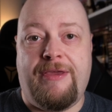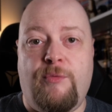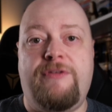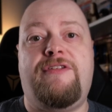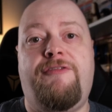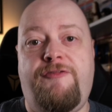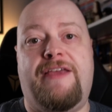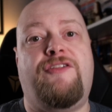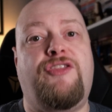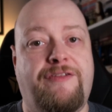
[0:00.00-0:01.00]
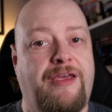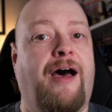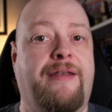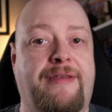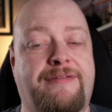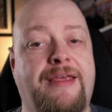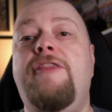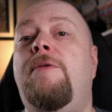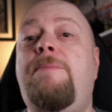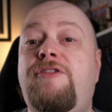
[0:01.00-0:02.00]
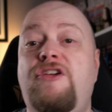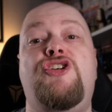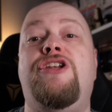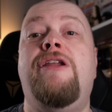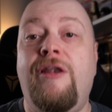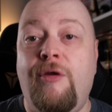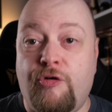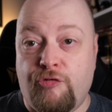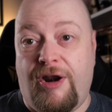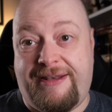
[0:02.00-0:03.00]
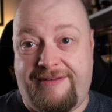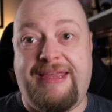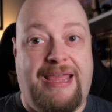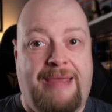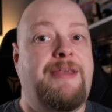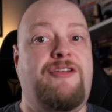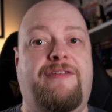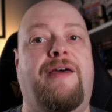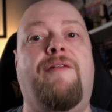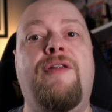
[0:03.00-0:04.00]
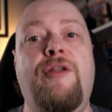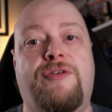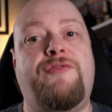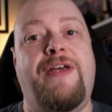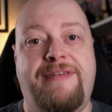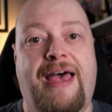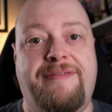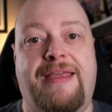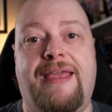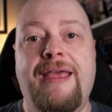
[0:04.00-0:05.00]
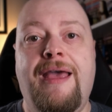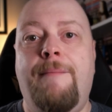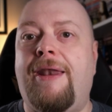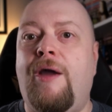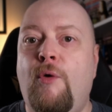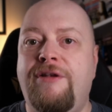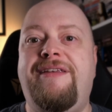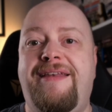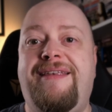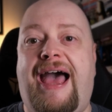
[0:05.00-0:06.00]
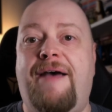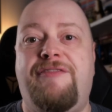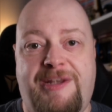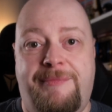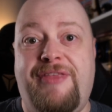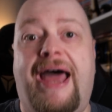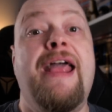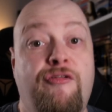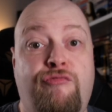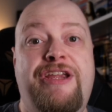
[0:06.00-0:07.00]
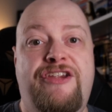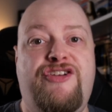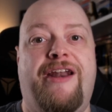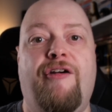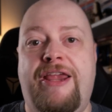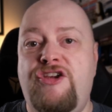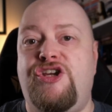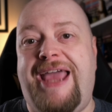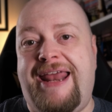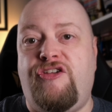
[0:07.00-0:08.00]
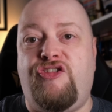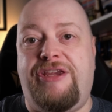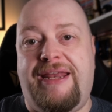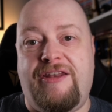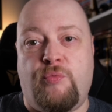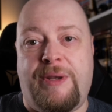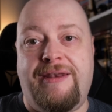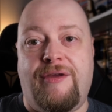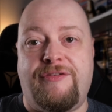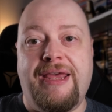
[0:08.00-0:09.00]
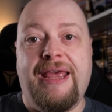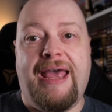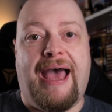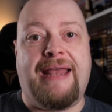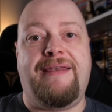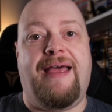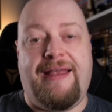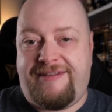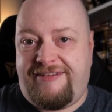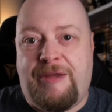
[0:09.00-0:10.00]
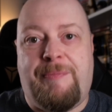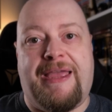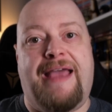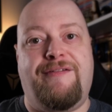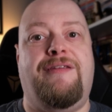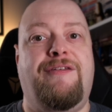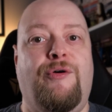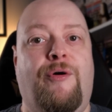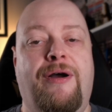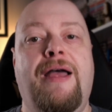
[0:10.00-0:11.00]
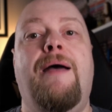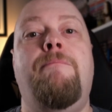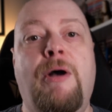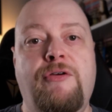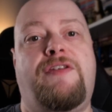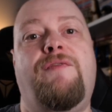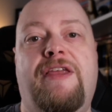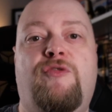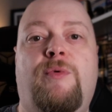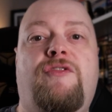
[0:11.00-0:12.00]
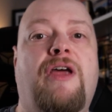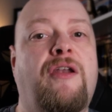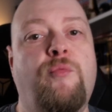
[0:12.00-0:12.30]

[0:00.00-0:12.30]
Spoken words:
was to fix the TARDIS. The position looked great. The image itself looks fantastic, but I wanted it to have some of that regeneration energy in its windows and seeping out of the door. Most of this was done